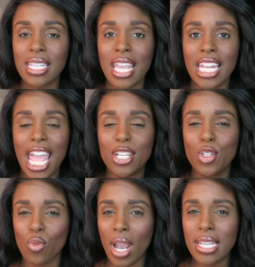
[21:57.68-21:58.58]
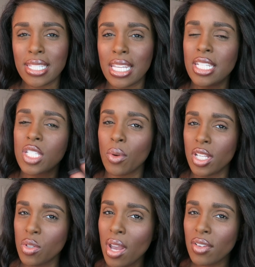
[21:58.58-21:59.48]
skin and dry skin. So
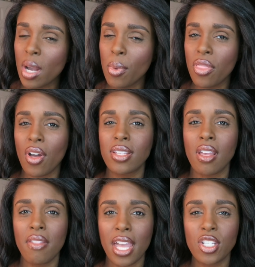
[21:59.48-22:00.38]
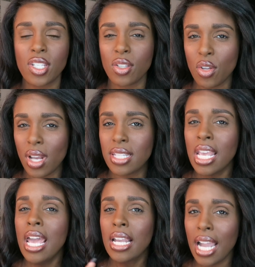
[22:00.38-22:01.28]
I do have a couple thoughts on that just so you guys
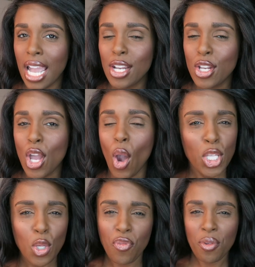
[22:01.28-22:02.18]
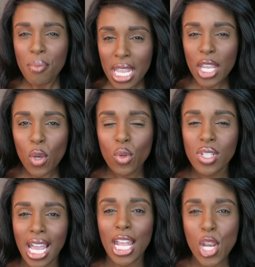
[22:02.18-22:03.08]
kinda know. So for me,
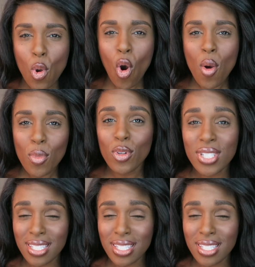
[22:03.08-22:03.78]
who's got normal